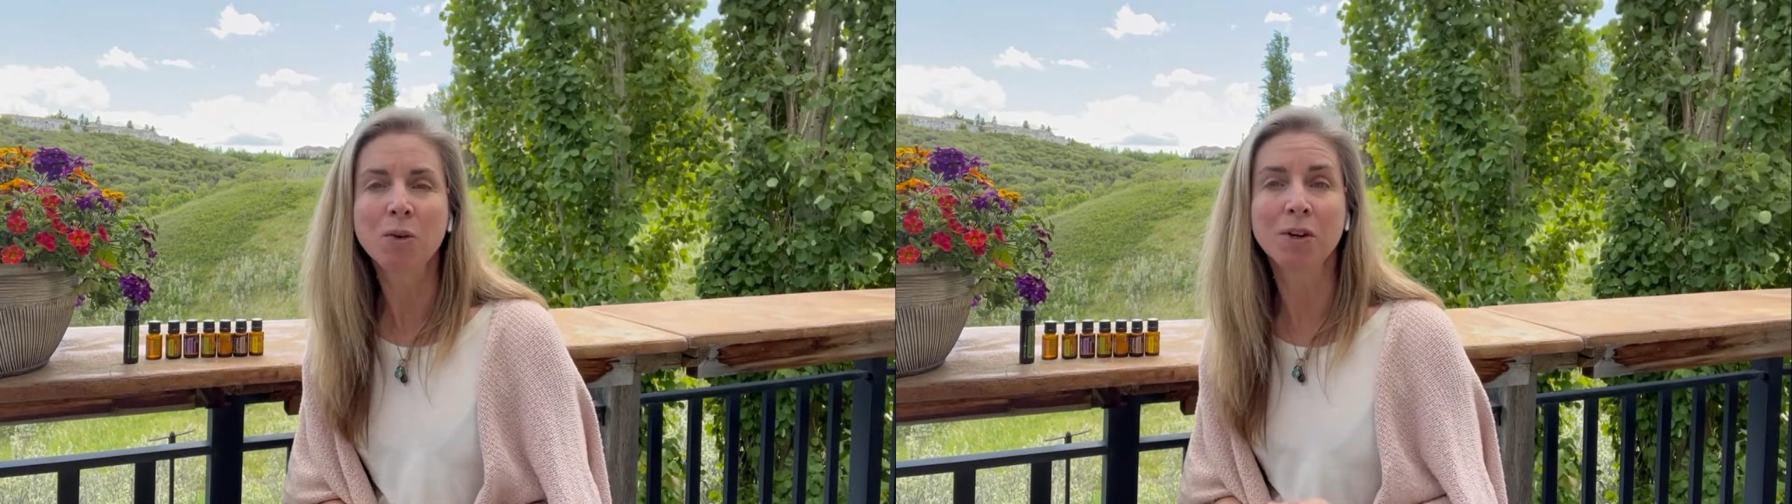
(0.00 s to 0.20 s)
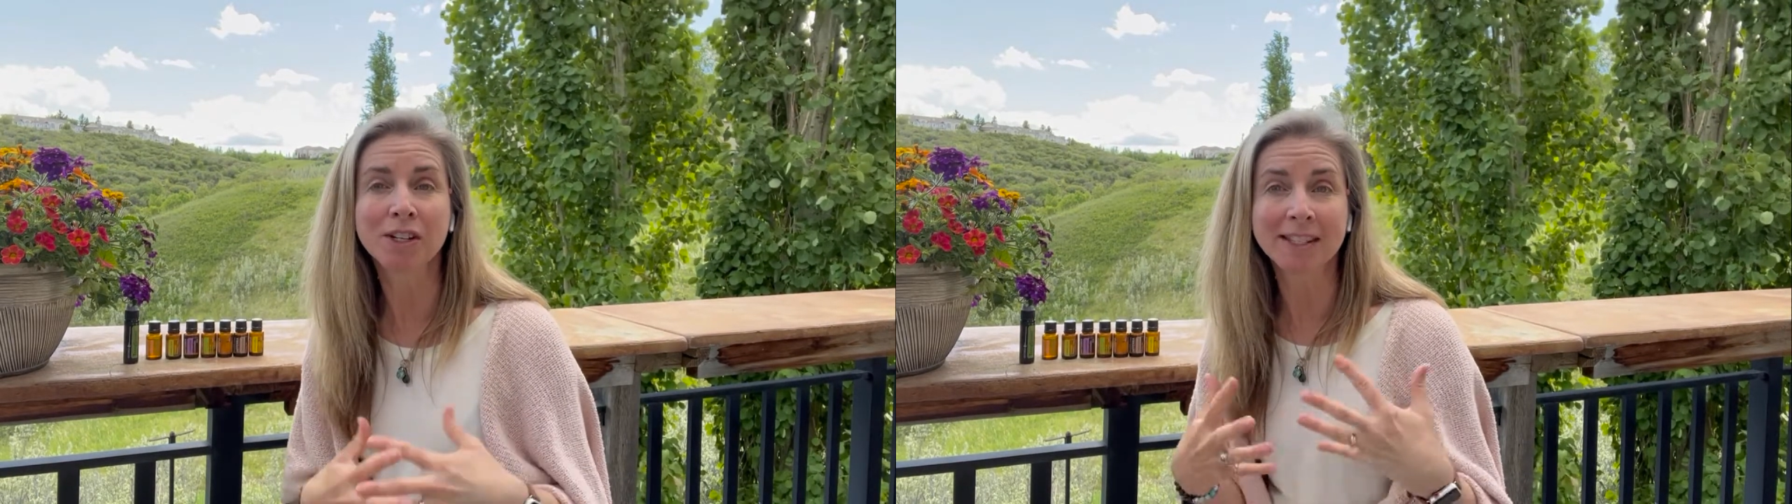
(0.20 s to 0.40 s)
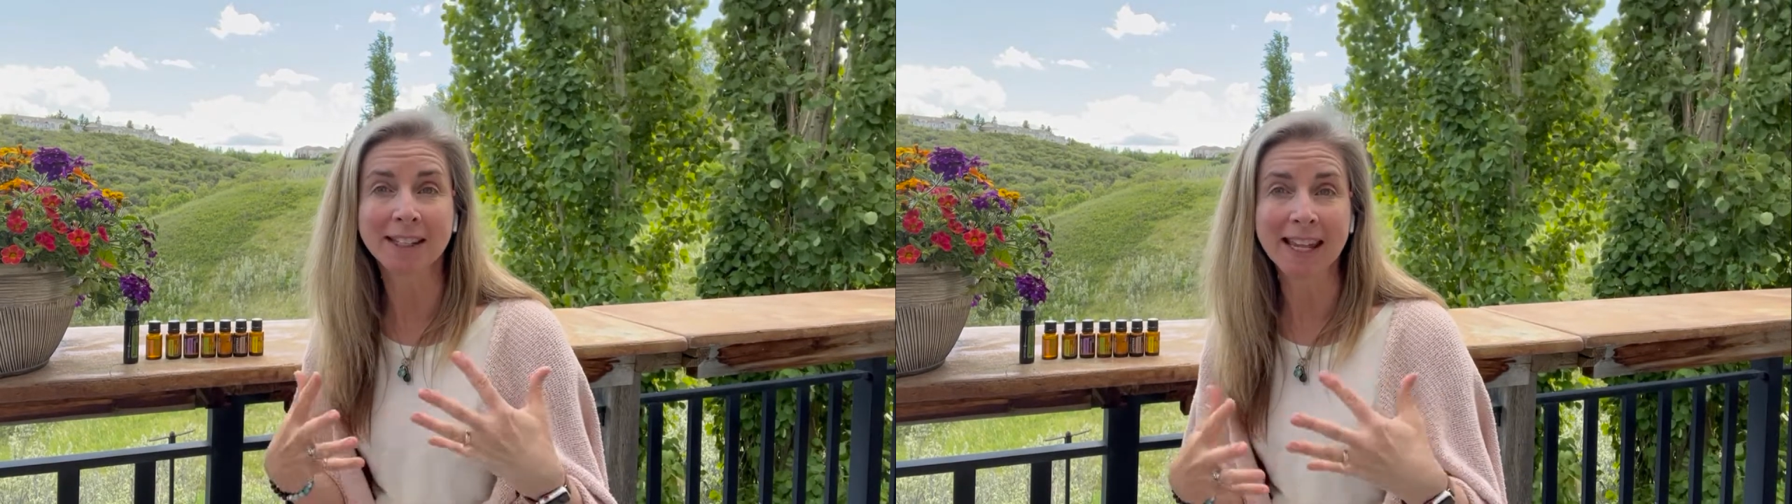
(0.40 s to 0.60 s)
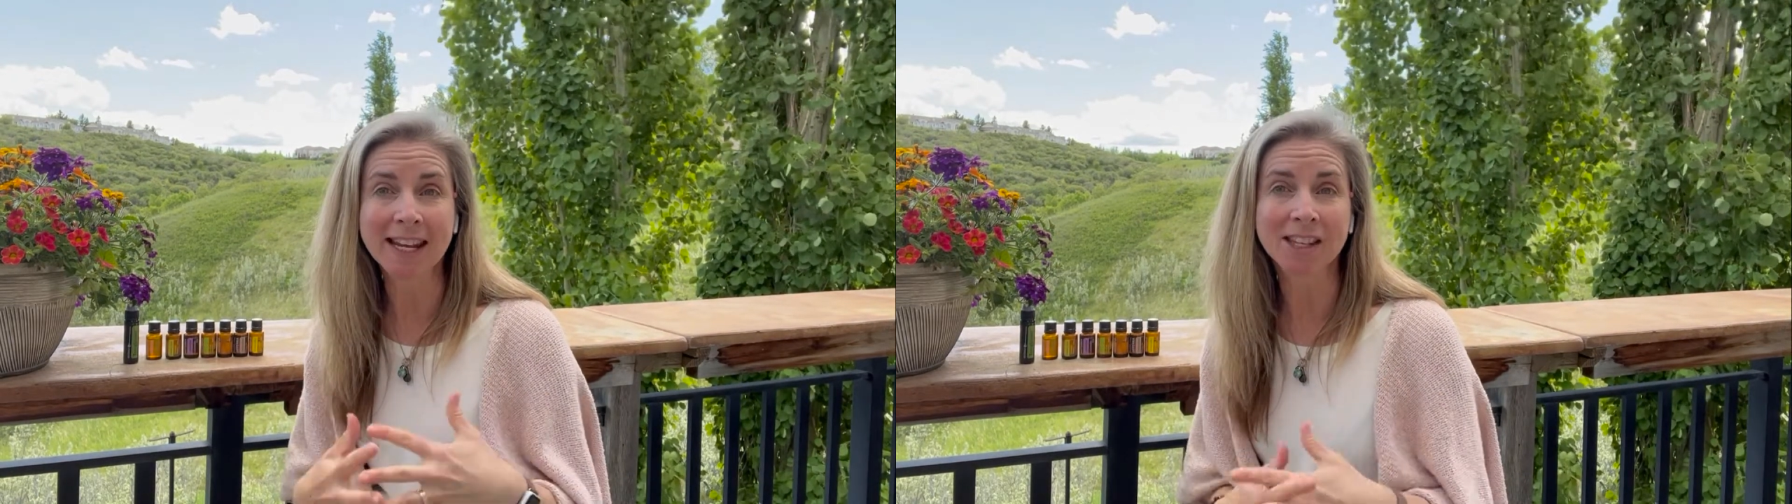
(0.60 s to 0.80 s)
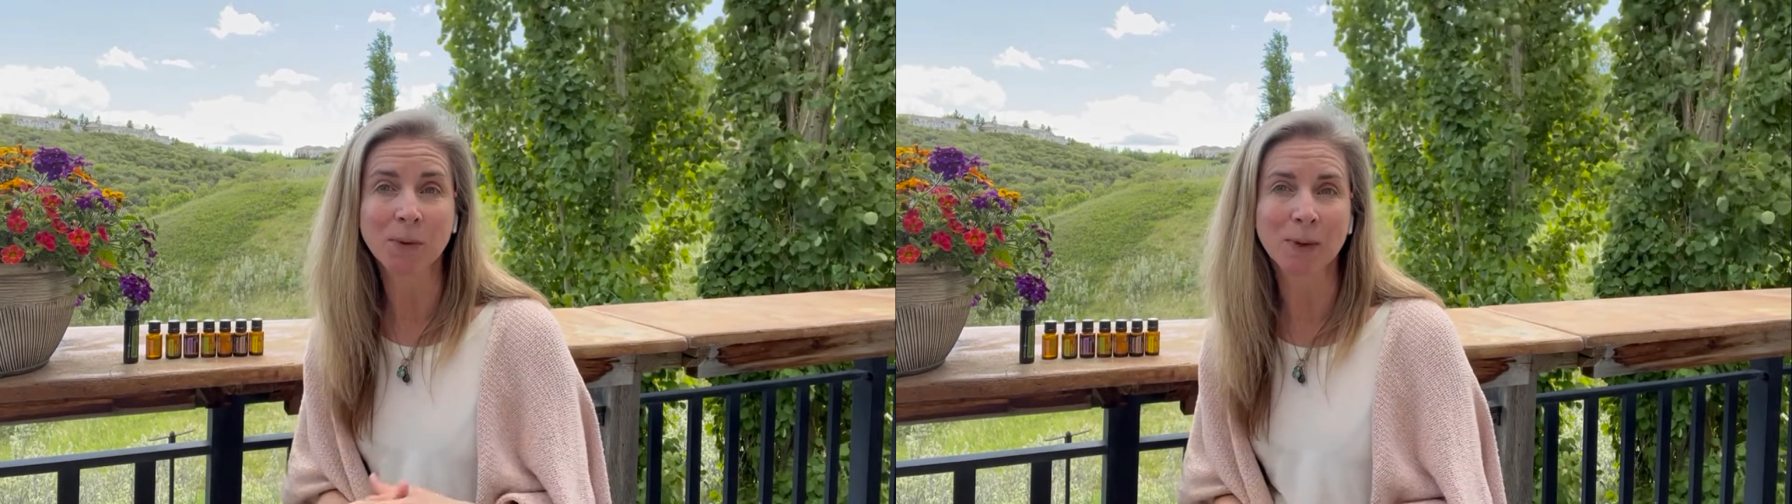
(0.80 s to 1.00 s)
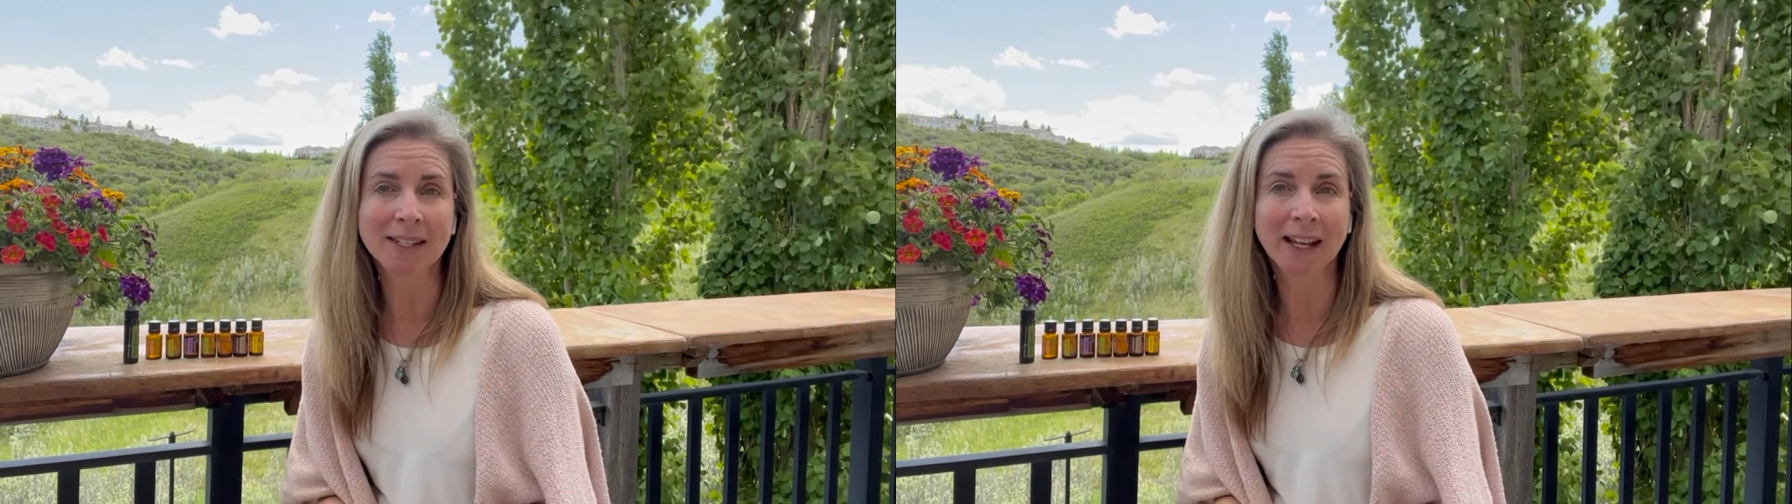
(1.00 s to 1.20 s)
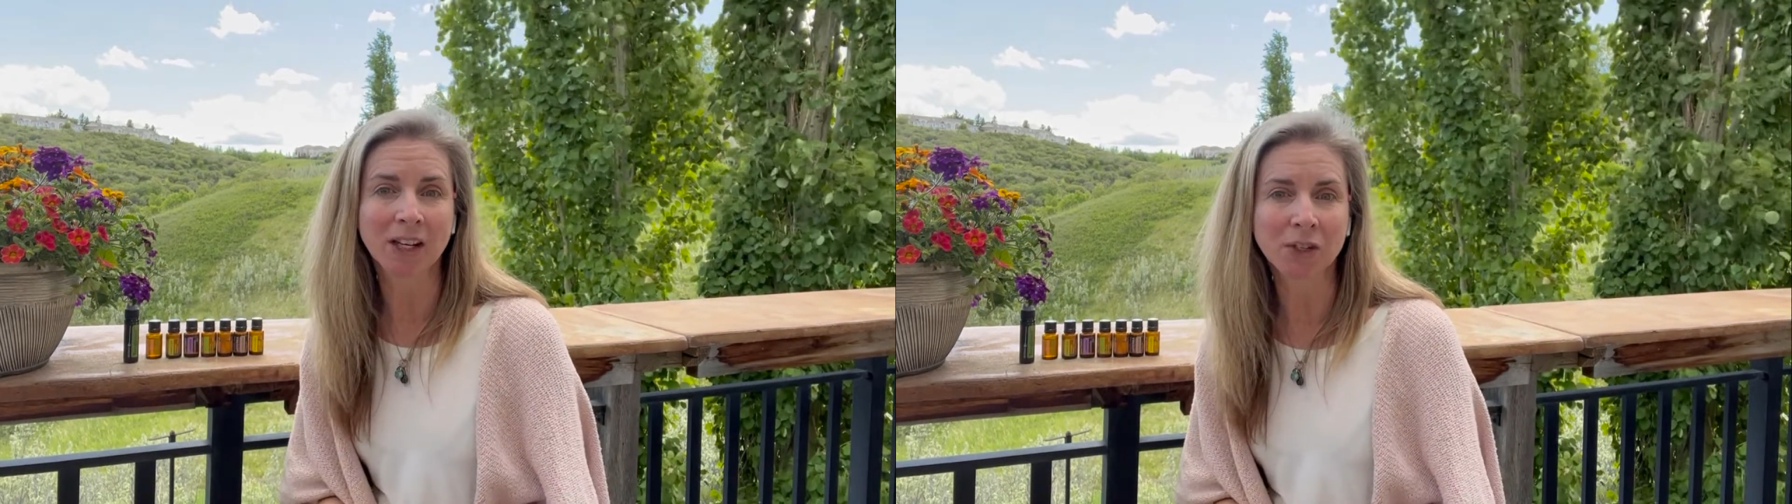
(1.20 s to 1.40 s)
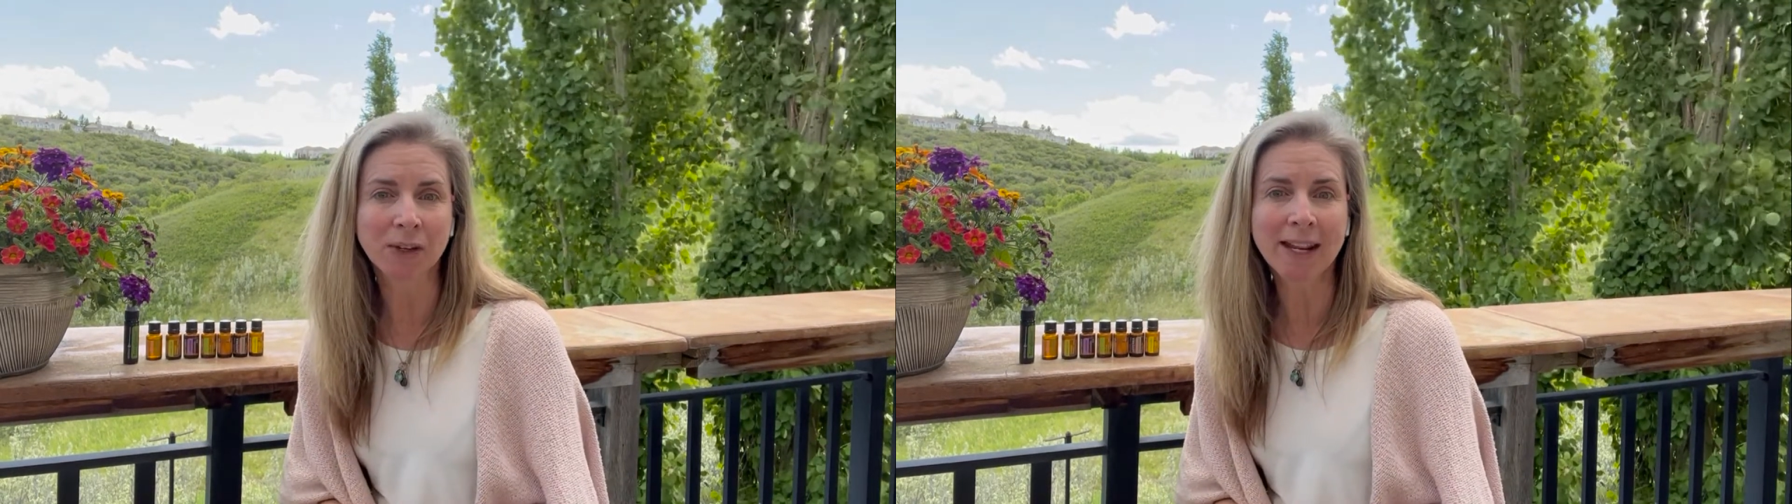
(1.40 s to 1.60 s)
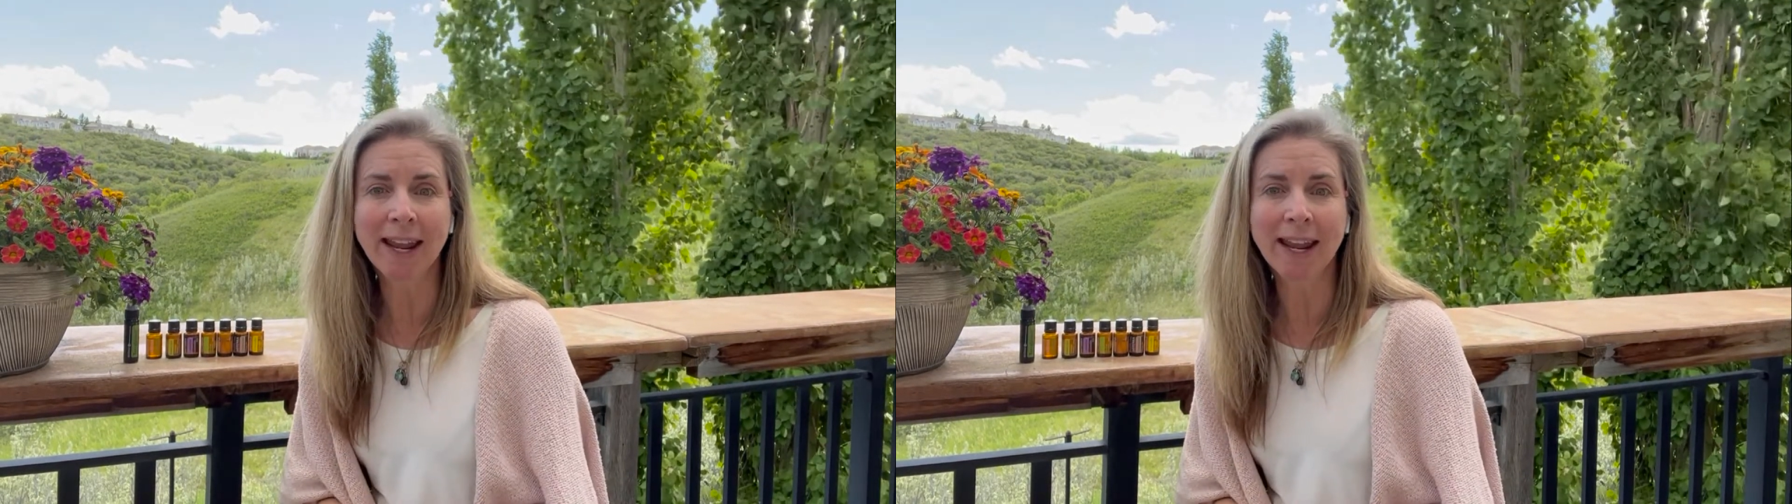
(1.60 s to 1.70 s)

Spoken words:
which is in Lake of the Woods country,